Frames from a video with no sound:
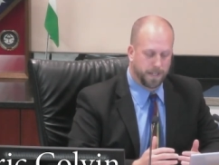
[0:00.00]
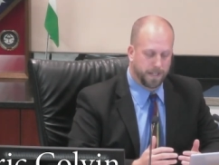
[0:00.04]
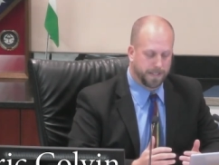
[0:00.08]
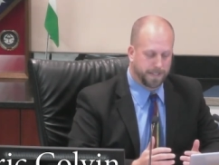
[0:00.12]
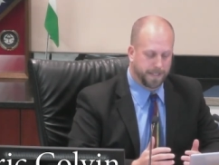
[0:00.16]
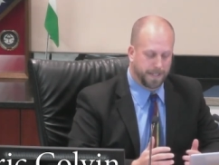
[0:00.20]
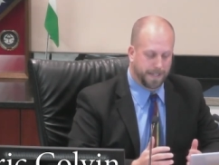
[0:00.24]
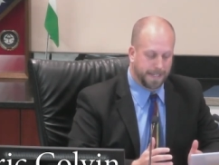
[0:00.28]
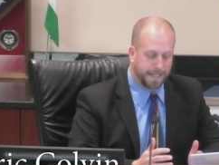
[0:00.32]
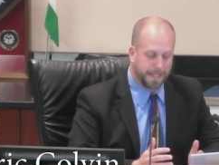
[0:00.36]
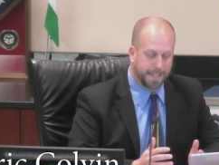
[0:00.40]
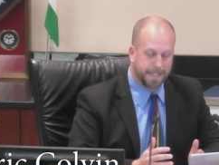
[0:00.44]

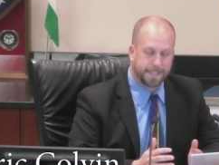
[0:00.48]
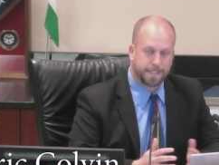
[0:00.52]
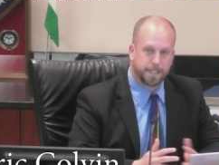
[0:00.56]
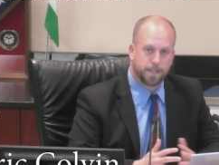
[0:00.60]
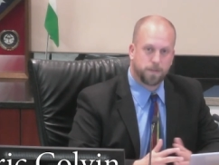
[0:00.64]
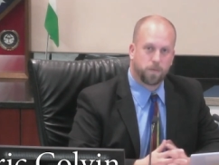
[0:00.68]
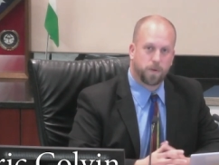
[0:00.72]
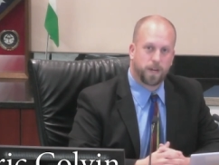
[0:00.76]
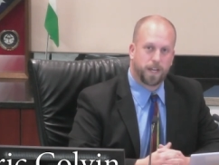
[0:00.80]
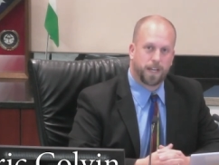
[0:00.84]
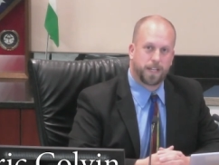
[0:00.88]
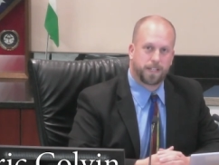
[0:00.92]
It's an
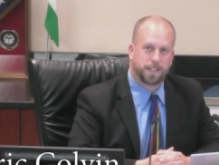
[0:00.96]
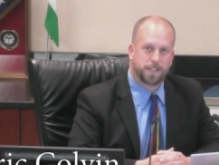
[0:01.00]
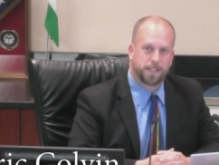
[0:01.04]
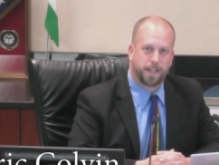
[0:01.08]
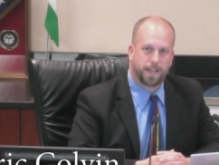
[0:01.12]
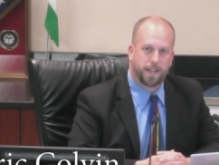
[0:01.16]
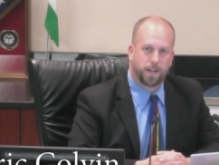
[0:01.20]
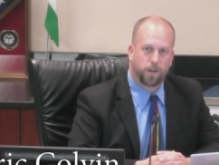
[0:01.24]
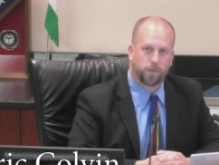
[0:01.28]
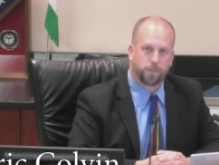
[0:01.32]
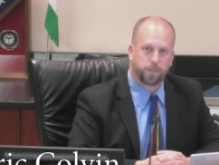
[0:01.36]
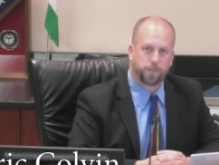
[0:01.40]
easy way
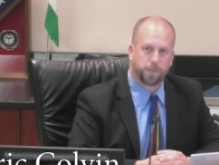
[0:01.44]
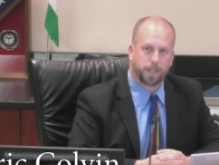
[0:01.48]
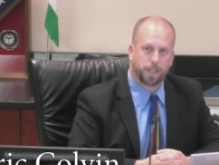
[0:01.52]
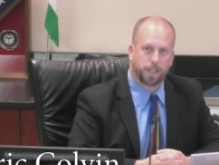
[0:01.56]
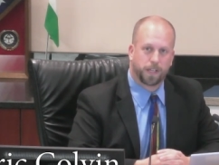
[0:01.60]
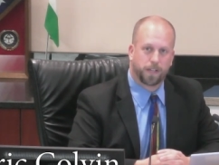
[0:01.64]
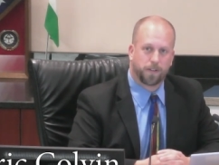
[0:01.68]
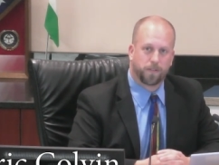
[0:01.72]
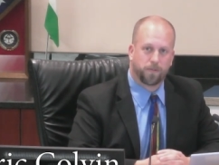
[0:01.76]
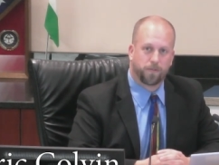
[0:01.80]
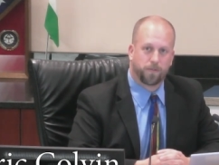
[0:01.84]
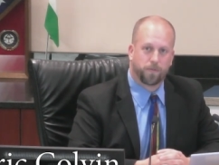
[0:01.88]
to help
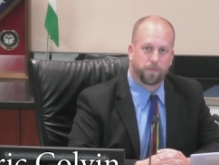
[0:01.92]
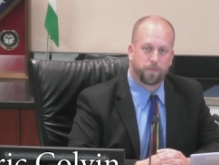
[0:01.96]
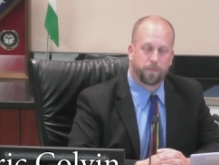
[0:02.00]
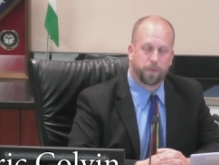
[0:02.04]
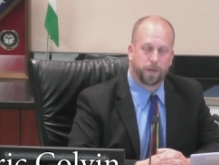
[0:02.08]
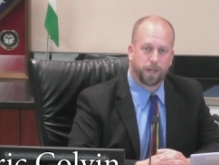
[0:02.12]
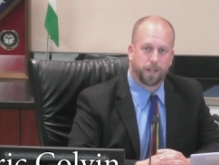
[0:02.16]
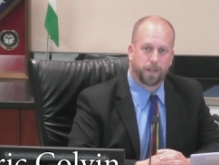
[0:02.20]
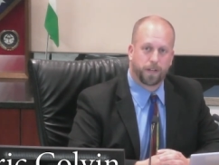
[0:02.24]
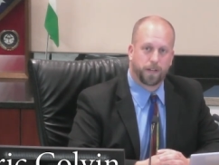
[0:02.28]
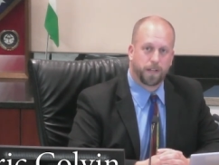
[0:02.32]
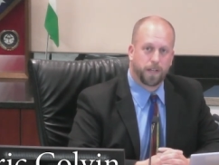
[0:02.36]
give,
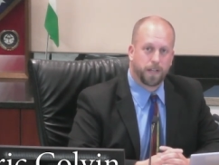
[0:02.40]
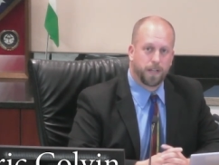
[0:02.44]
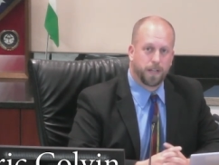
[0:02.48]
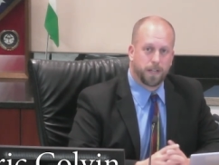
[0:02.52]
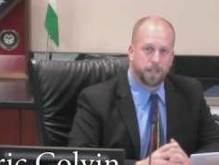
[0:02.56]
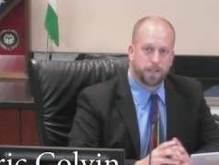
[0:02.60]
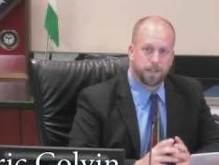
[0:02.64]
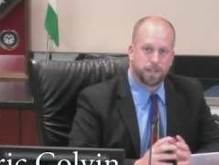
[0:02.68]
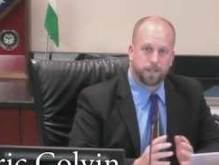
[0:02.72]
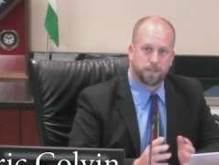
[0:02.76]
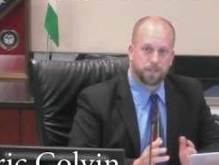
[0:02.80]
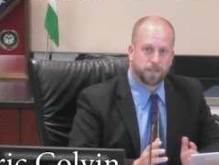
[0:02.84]
but
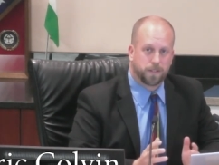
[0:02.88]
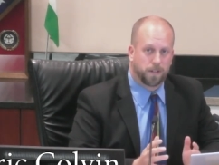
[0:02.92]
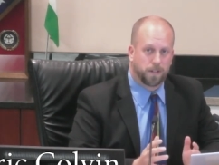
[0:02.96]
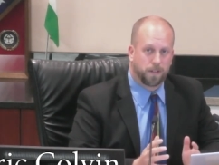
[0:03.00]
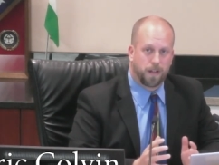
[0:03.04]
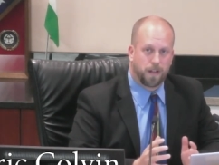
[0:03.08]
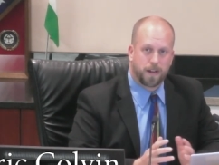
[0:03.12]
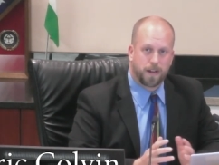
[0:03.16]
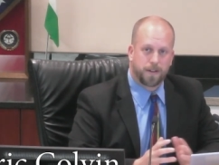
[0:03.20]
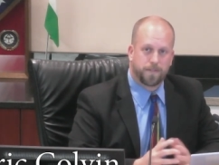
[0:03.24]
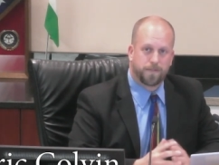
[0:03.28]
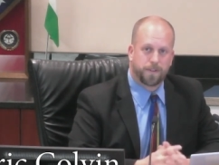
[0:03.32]
there's a
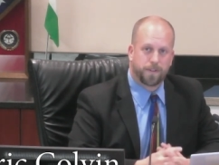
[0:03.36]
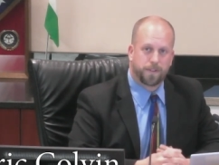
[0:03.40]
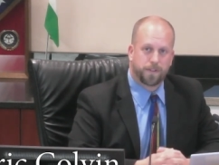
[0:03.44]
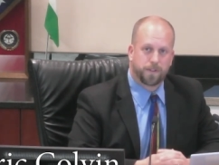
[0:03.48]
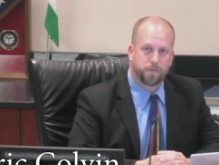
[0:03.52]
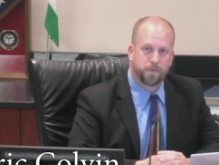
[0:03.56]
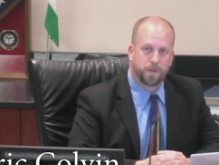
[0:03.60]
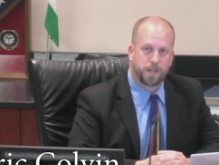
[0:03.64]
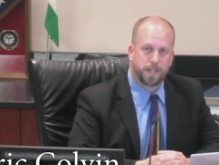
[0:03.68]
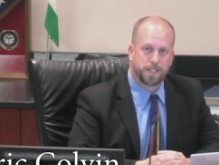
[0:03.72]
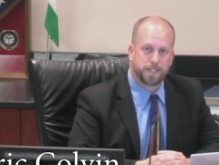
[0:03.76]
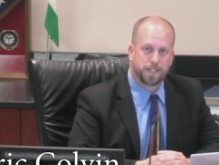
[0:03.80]
lot of
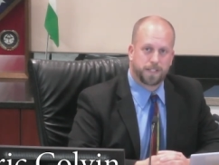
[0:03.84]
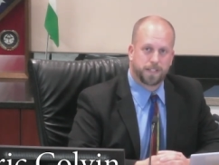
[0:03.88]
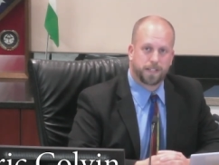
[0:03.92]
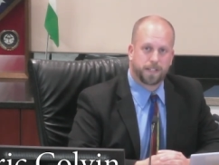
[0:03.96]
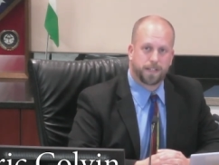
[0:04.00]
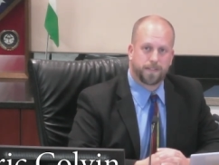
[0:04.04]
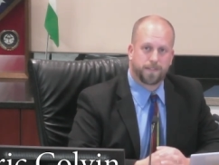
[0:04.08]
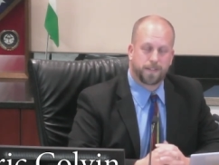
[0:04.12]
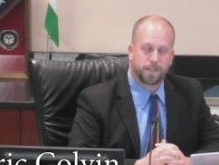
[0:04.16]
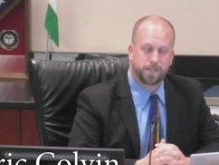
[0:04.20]
other ways to give.